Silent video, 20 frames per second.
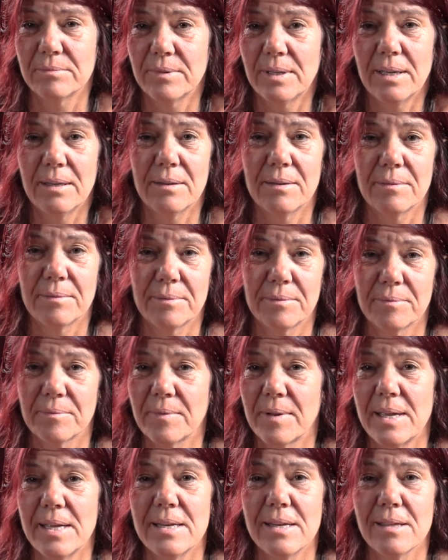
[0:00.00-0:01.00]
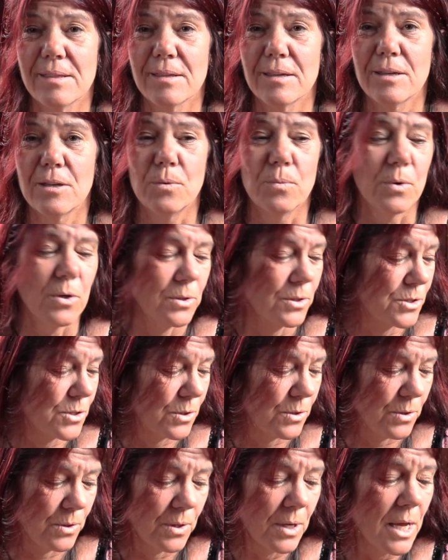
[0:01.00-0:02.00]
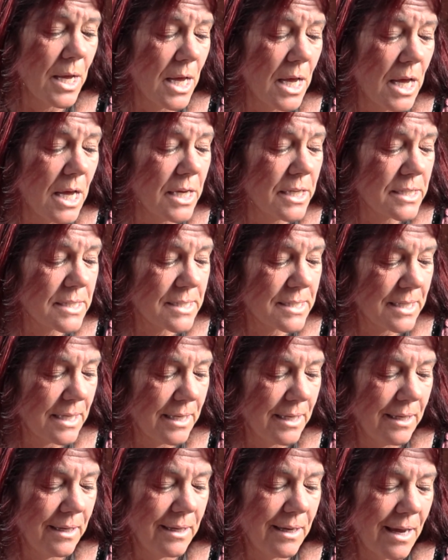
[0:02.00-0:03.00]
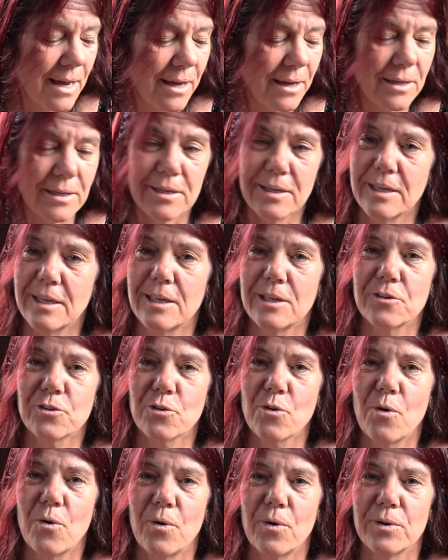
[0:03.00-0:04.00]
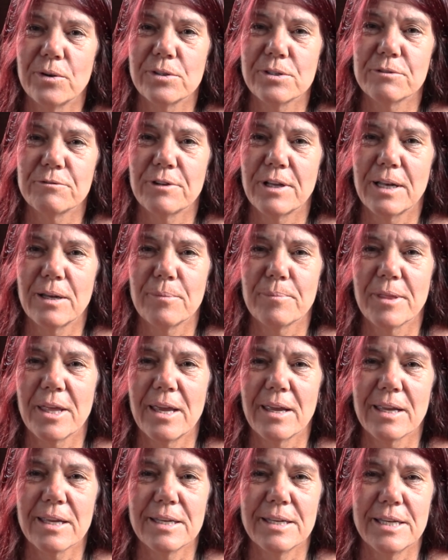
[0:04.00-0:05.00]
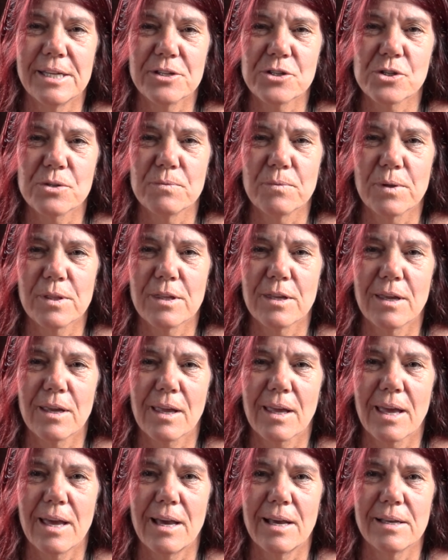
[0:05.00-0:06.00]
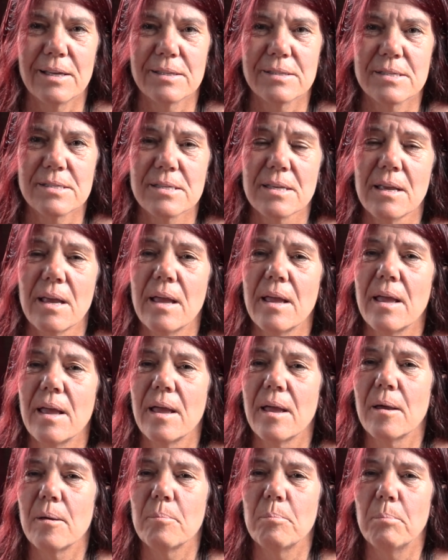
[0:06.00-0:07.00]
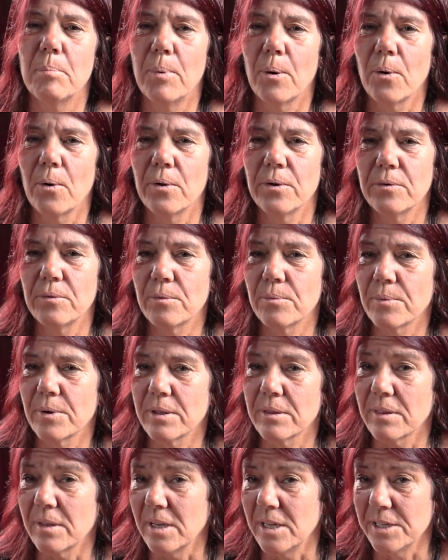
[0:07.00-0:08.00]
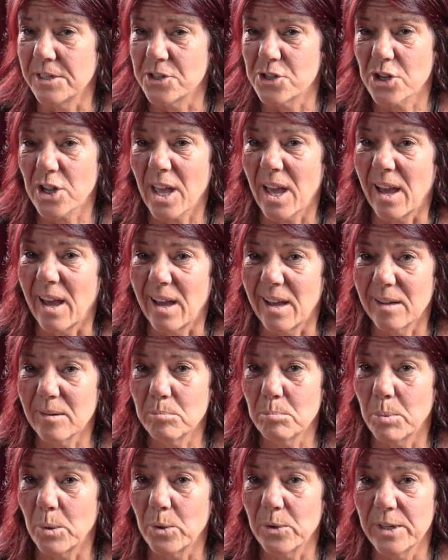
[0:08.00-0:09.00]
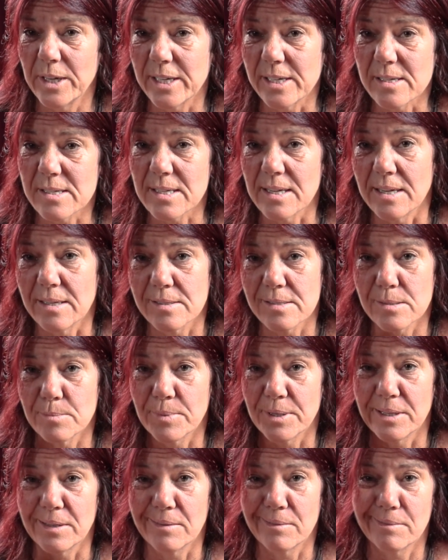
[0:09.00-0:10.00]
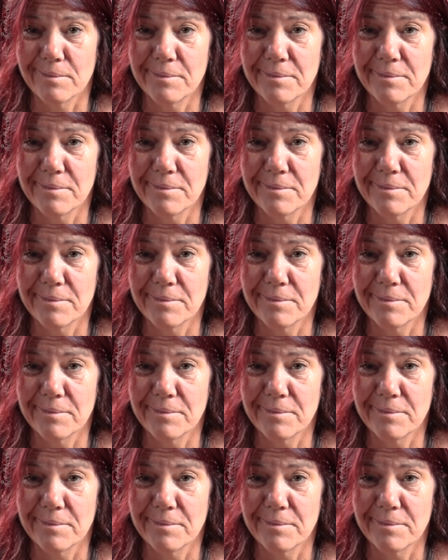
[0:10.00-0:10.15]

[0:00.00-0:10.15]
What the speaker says: yeah, anything you want to. See how you get on. Develop that connection with your cards. Bond with each card. Bonding sounds a bit